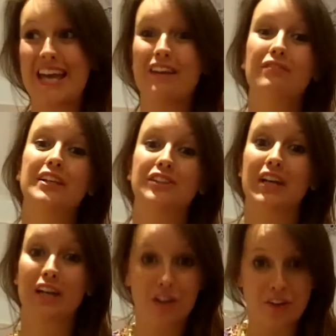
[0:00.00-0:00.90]
If these are
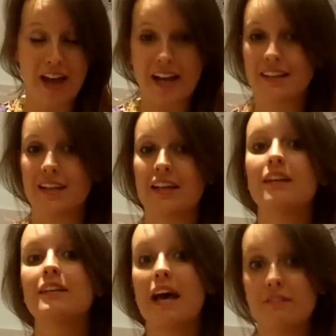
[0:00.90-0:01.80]
incorrect, then
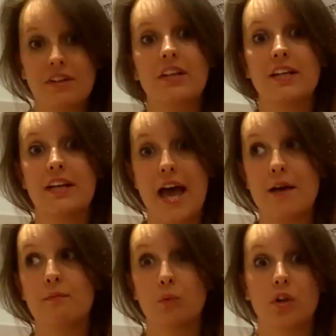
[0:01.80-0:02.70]
it definitely
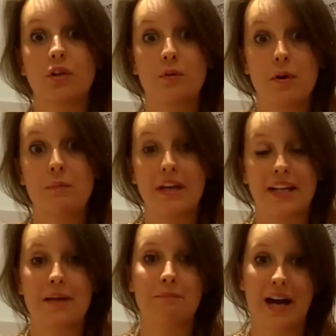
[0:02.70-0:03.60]
will make
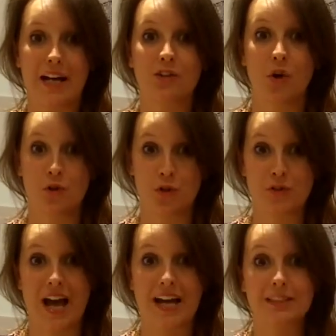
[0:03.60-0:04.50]
an impact on your
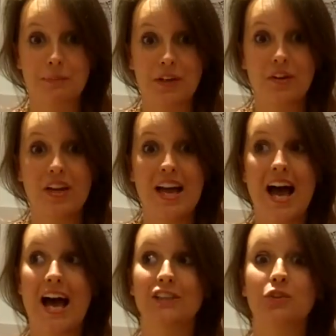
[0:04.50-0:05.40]
tax bill,
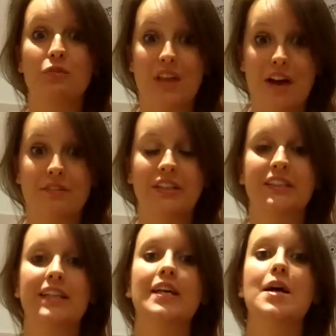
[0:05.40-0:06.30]
and so for that
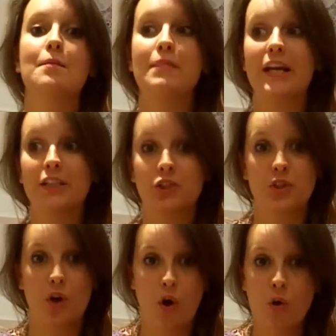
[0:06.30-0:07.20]
reason making sure
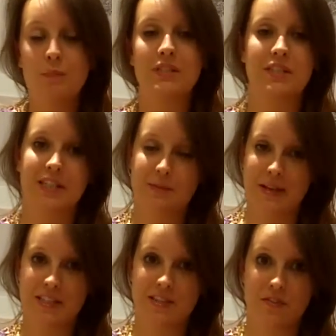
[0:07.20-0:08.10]
that all business
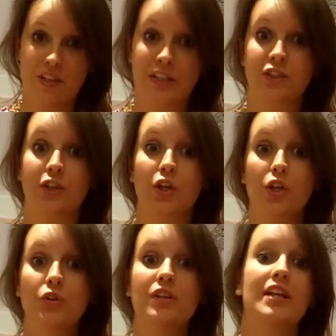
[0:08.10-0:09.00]
expenses and things are
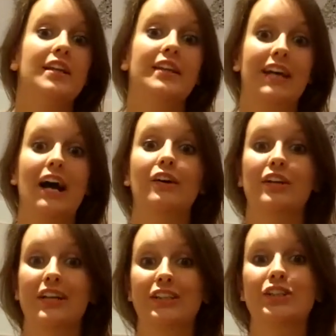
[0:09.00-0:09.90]
included in the
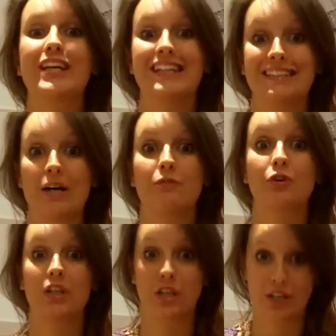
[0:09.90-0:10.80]
calculation is a
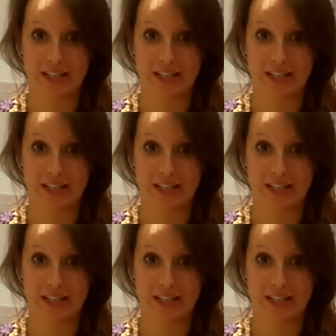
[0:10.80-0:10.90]
really good